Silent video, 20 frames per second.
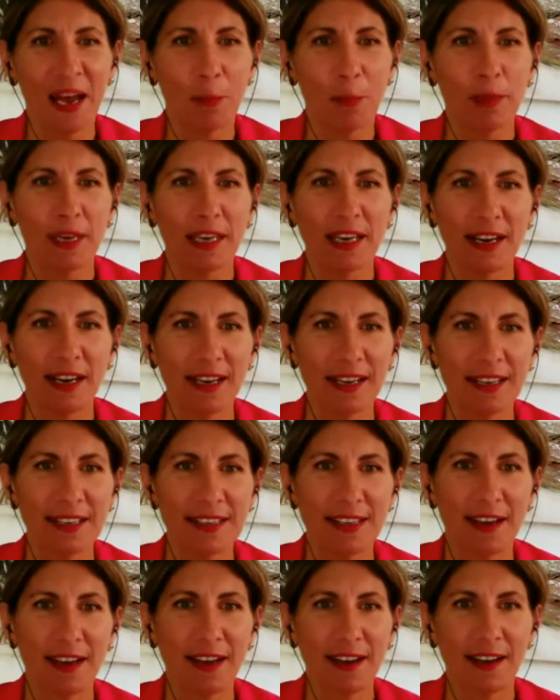
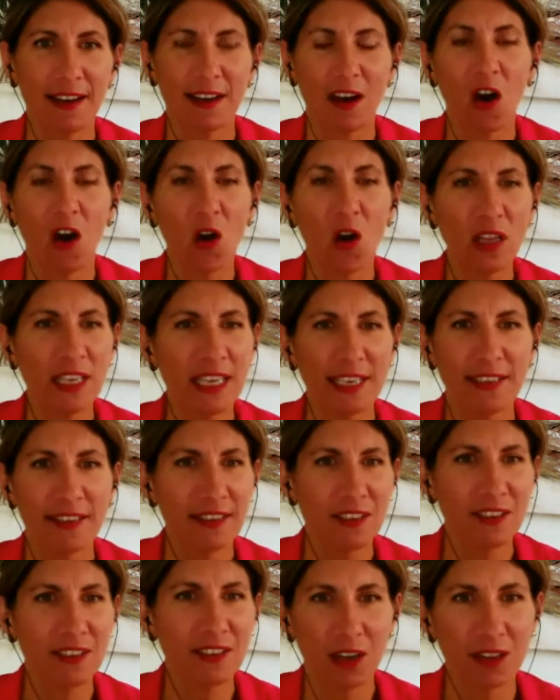because Oli
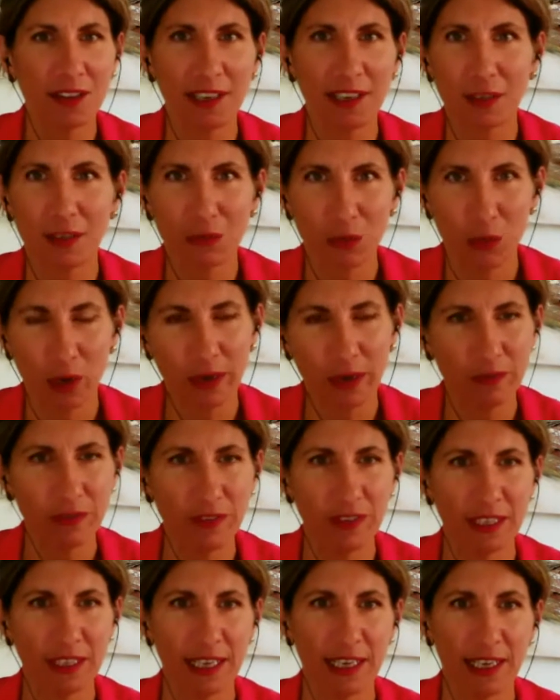did not think of
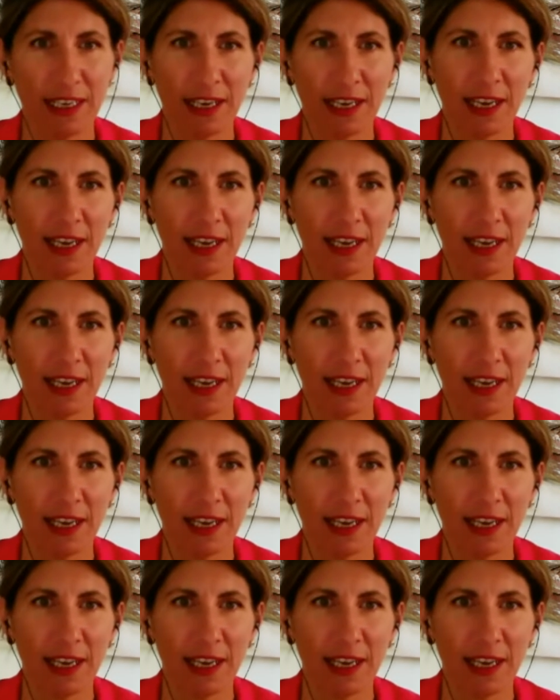crowdfunding.